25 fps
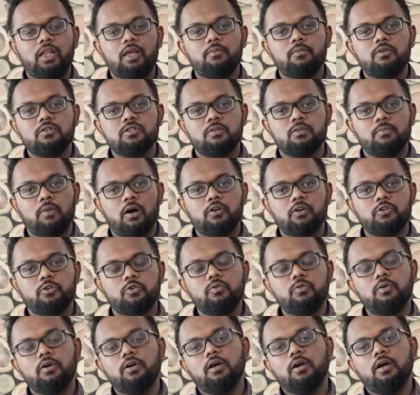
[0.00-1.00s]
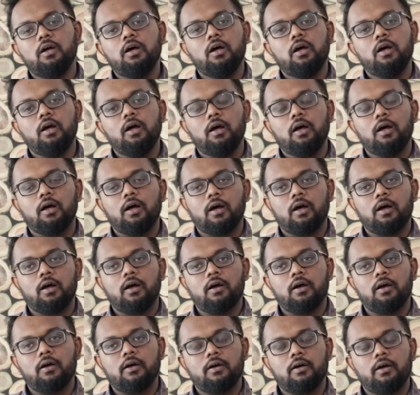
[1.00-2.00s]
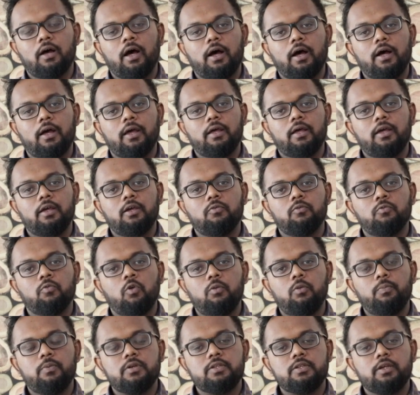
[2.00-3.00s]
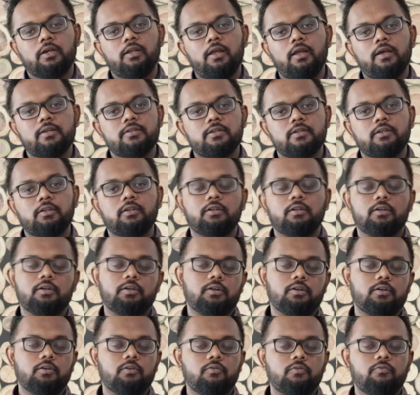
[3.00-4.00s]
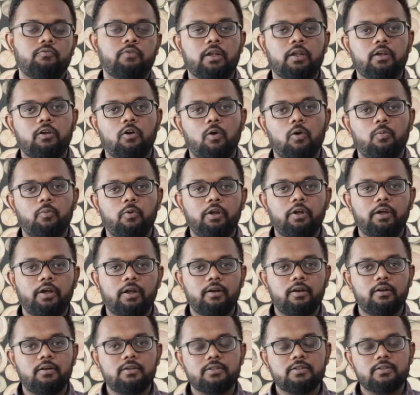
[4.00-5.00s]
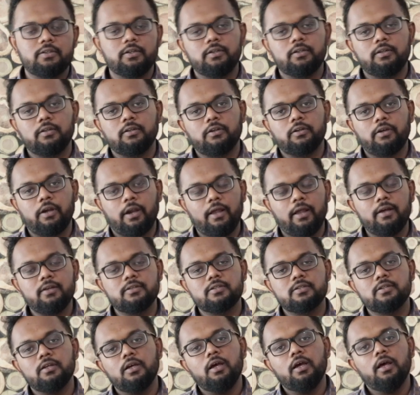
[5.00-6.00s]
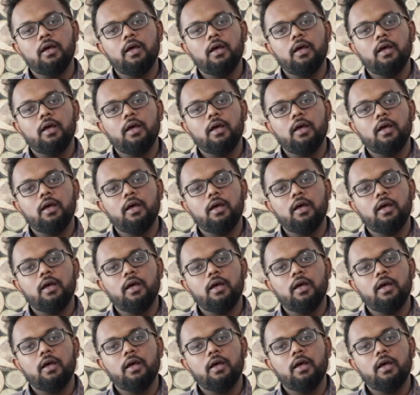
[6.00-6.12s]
name is Himanshu. I work basically as an vendor onboarding analyst in KredX.